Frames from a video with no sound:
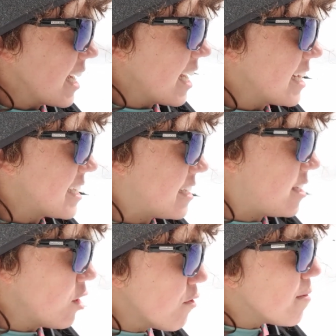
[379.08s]
It's
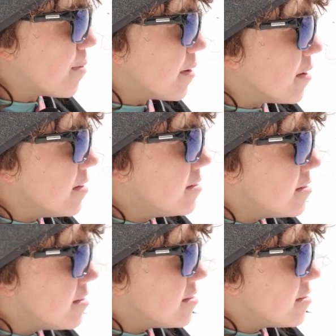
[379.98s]
doable,
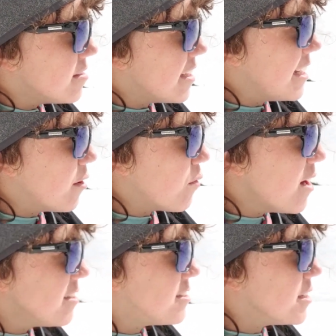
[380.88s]
and it
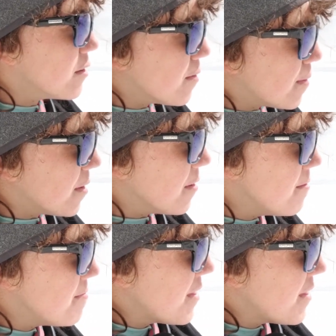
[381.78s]
was doable.